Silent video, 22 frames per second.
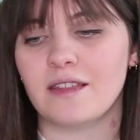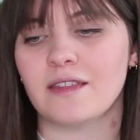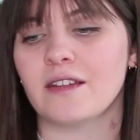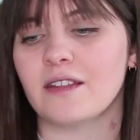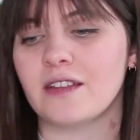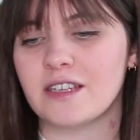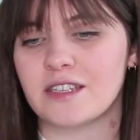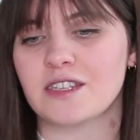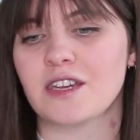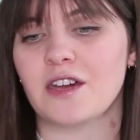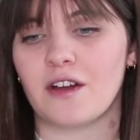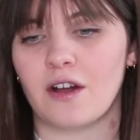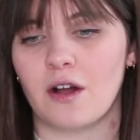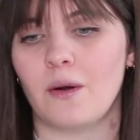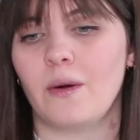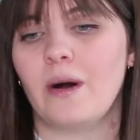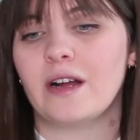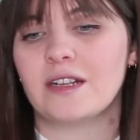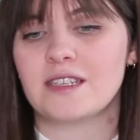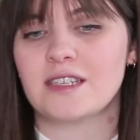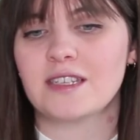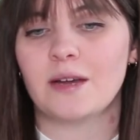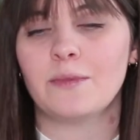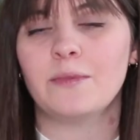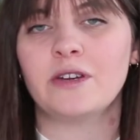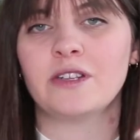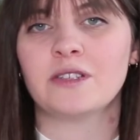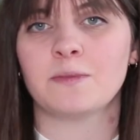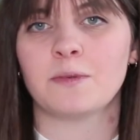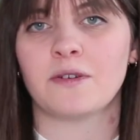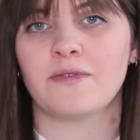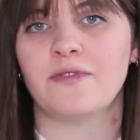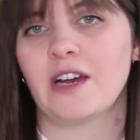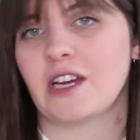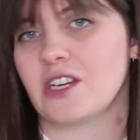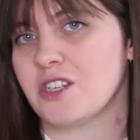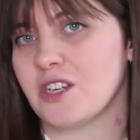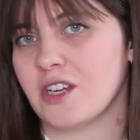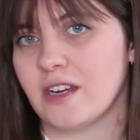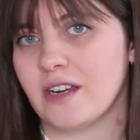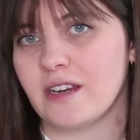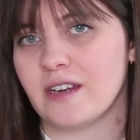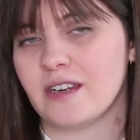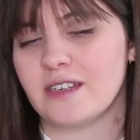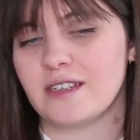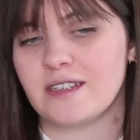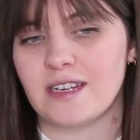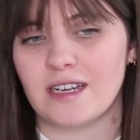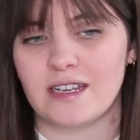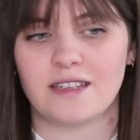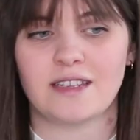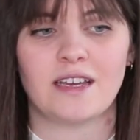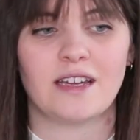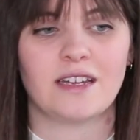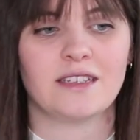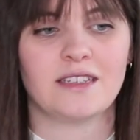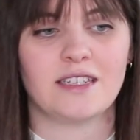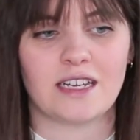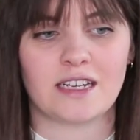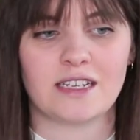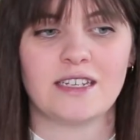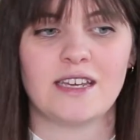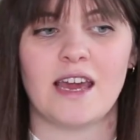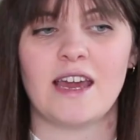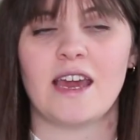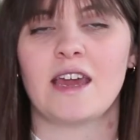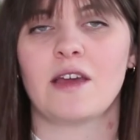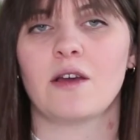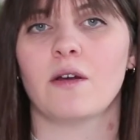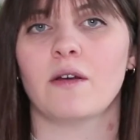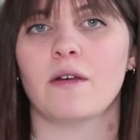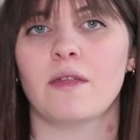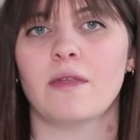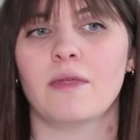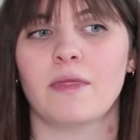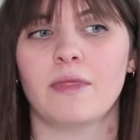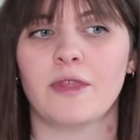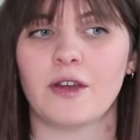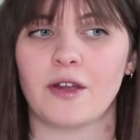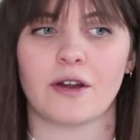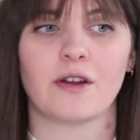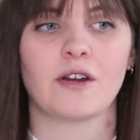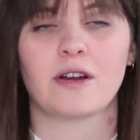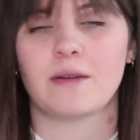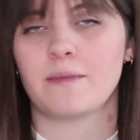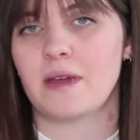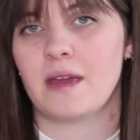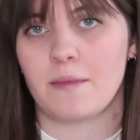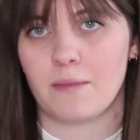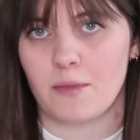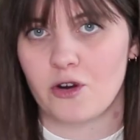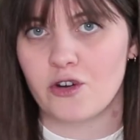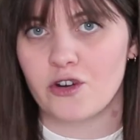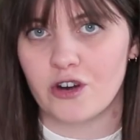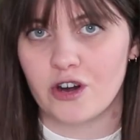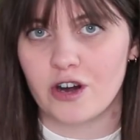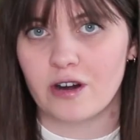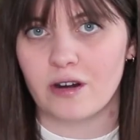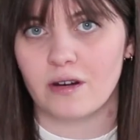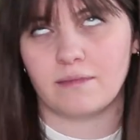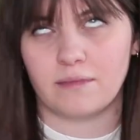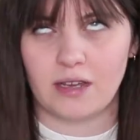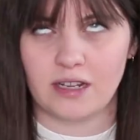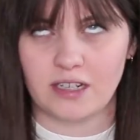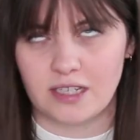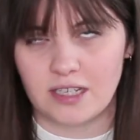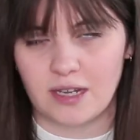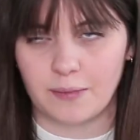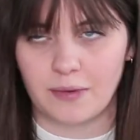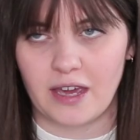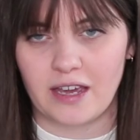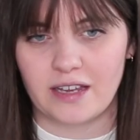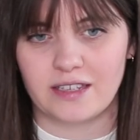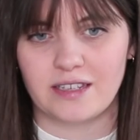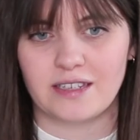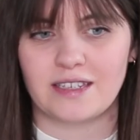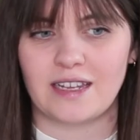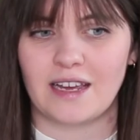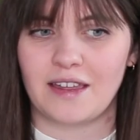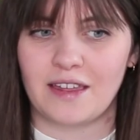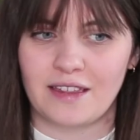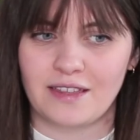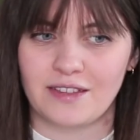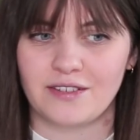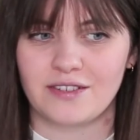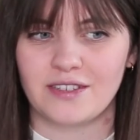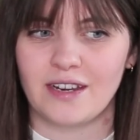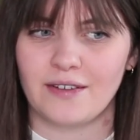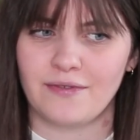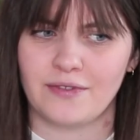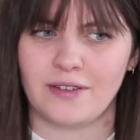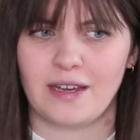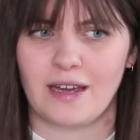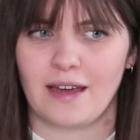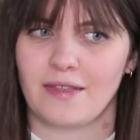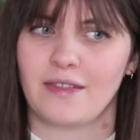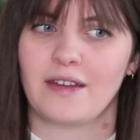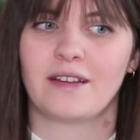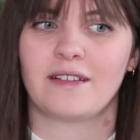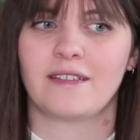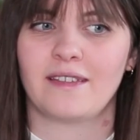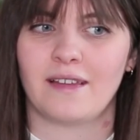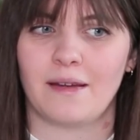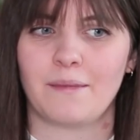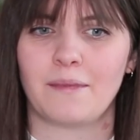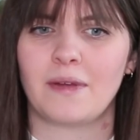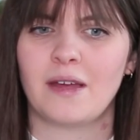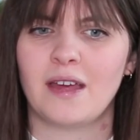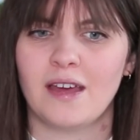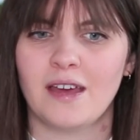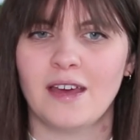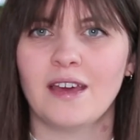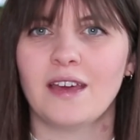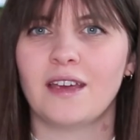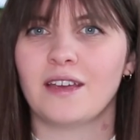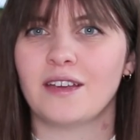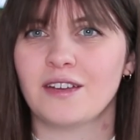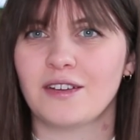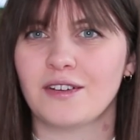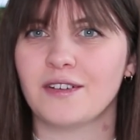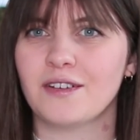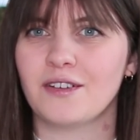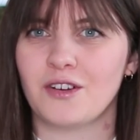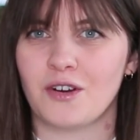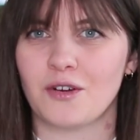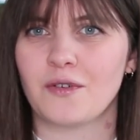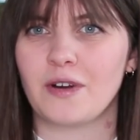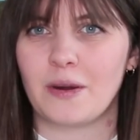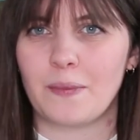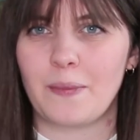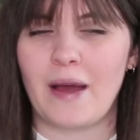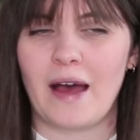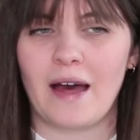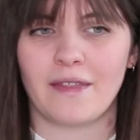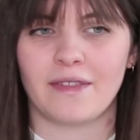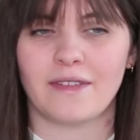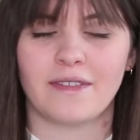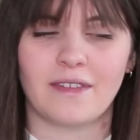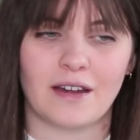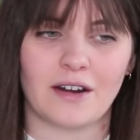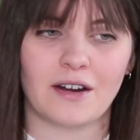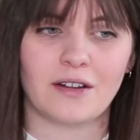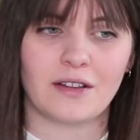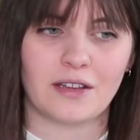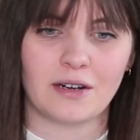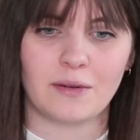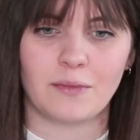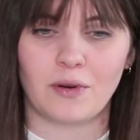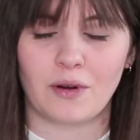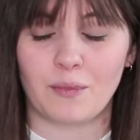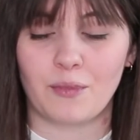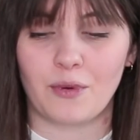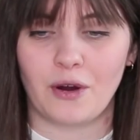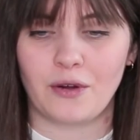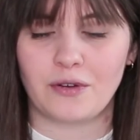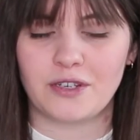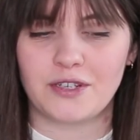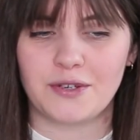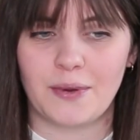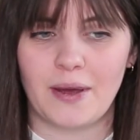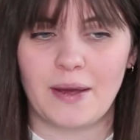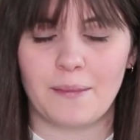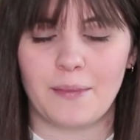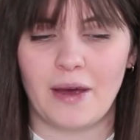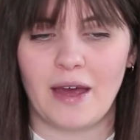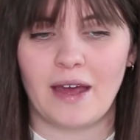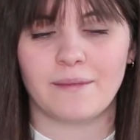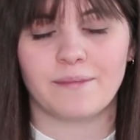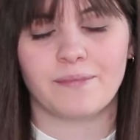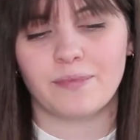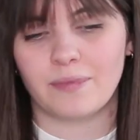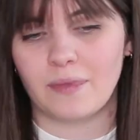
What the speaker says: the list could go on. Someone's profession doesn't dictate they're going to be a murderer in some cases. I think there's definitely, some career paths that are a little more prone to it, but